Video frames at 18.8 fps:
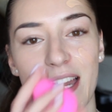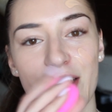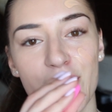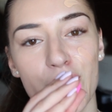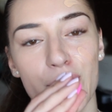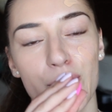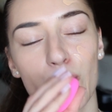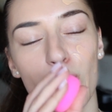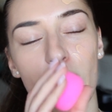And I
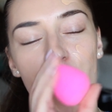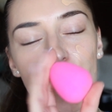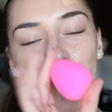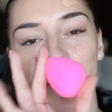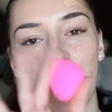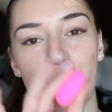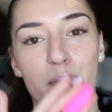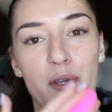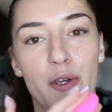just
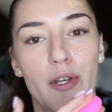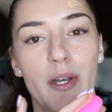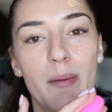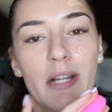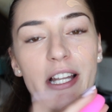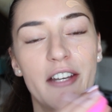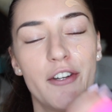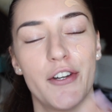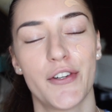washed my beauty
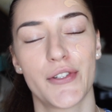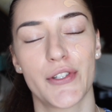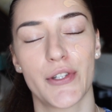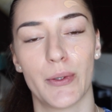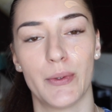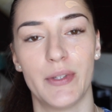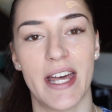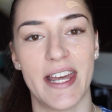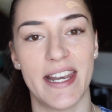blender
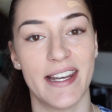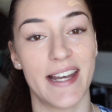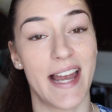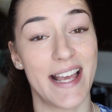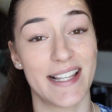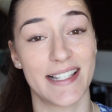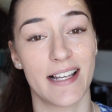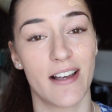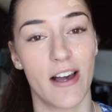so that it
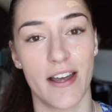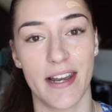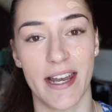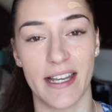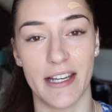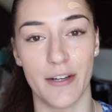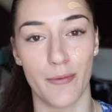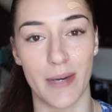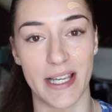hasn't got
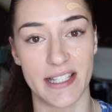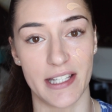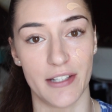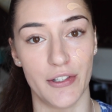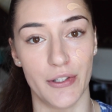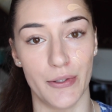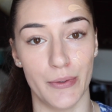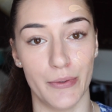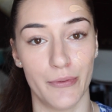any
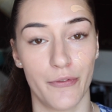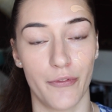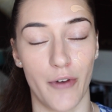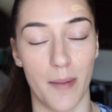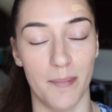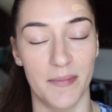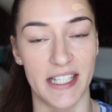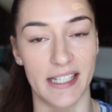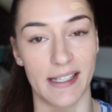residue
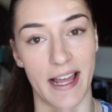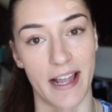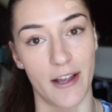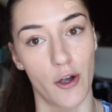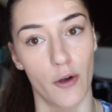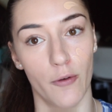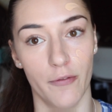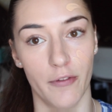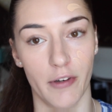from the
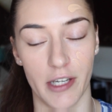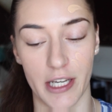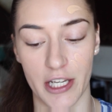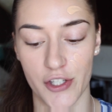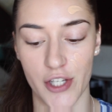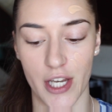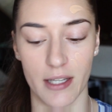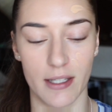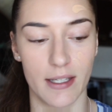Lancôme
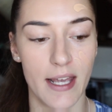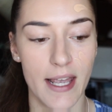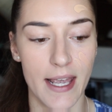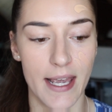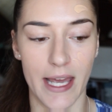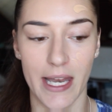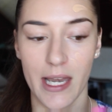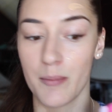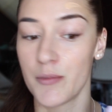foundation,
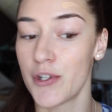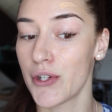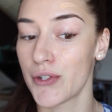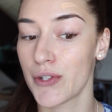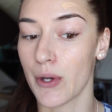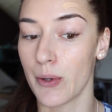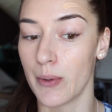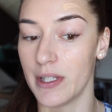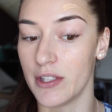and I'm
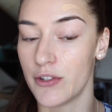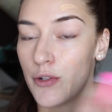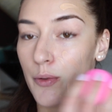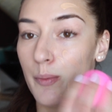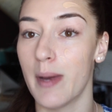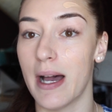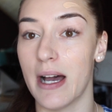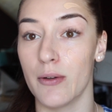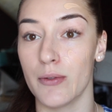just going
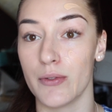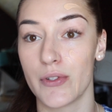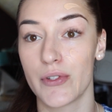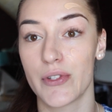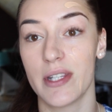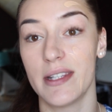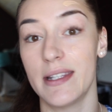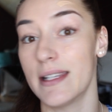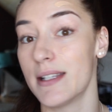to
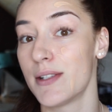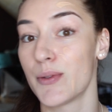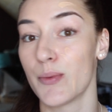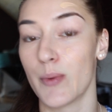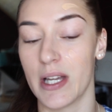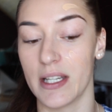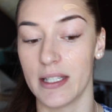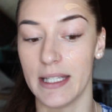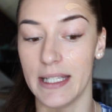bounce
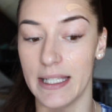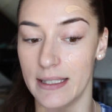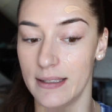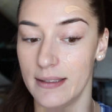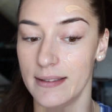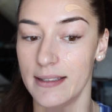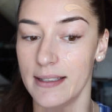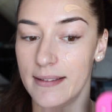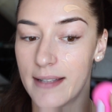this one
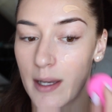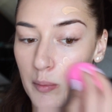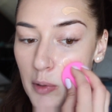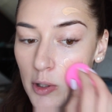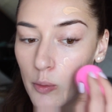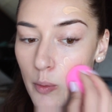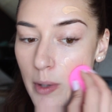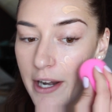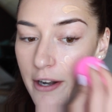in the
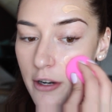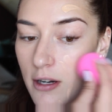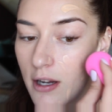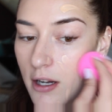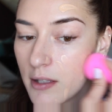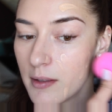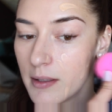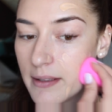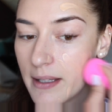double wear
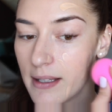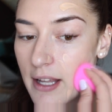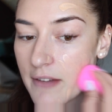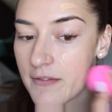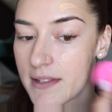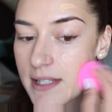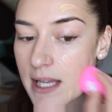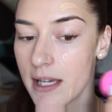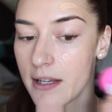on the
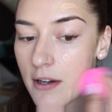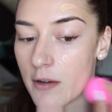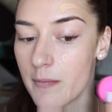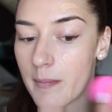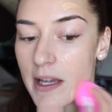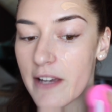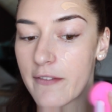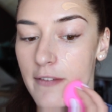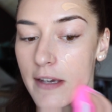left side
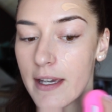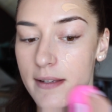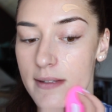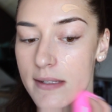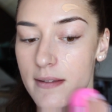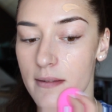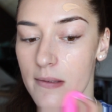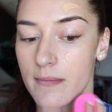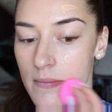on my
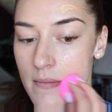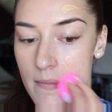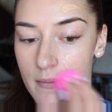face.